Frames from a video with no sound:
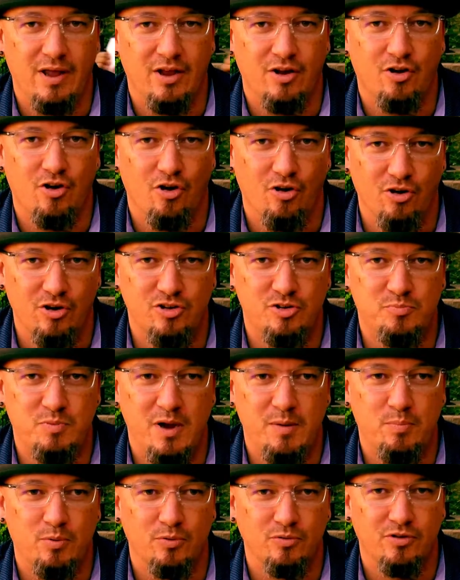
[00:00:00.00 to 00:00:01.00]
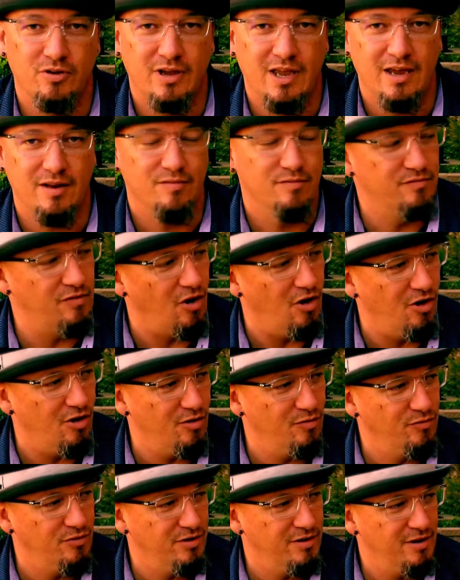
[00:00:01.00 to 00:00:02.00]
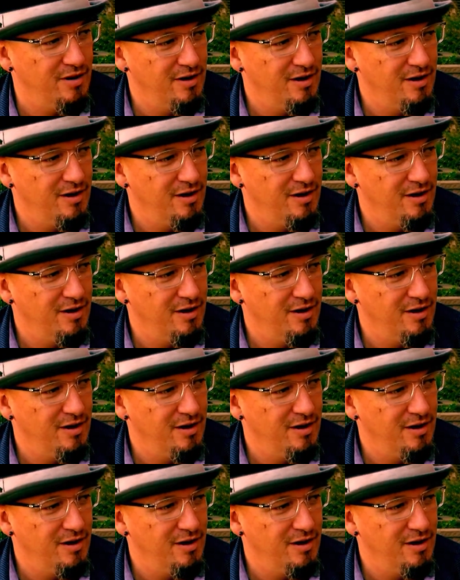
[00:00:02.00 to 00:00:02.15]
encourage people to get involved,